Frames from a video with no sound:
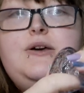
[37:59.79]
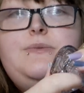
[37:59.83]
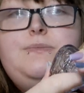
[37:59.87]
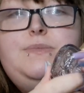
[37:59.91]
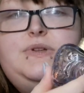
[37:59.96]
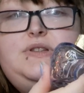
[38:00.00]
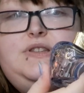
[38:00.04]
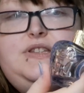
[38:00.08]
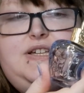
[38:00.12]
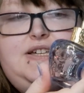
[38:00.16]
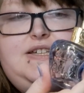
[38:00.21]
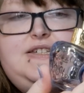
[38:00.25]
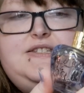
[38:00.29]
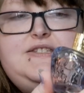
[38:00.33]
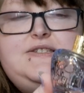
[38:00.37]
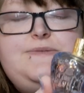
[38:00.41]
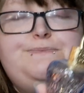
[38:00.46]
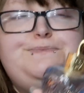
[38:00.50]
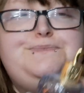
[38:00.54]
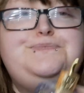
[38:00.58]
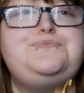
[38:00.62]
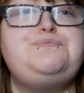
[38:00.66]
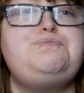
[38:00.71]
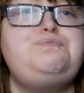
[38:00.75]
But this,
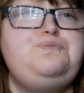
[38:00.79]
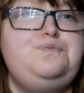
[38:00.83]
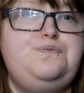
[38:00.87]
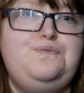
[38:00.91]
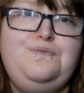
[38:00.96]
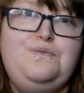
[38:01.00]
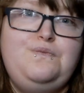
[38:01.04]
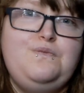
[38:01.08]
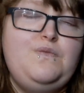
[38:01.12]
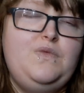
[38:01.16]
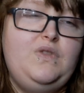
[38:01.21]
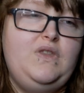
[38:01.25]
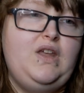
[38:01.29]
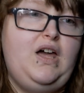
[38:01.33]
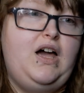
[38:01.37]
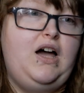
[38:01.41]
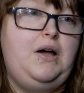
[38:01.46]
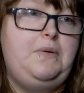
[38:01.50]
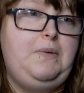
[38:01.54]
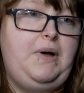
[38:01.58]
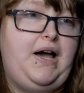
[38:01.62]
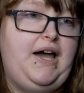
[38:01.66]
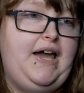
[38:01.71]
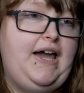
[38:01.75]

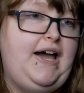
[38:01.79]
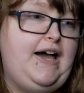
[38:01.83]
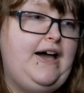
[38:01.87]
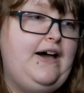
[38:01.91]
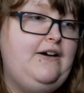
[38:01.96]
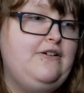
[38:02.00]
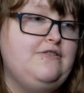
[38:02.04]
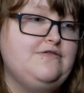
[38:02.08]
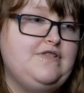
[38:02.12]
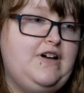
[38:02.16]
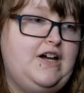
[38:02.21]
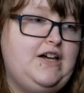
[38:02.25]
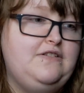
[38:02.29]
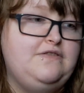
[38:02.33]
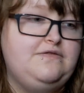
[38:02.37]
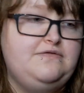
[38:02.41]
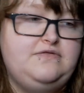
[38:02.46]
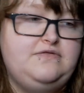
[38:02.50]
I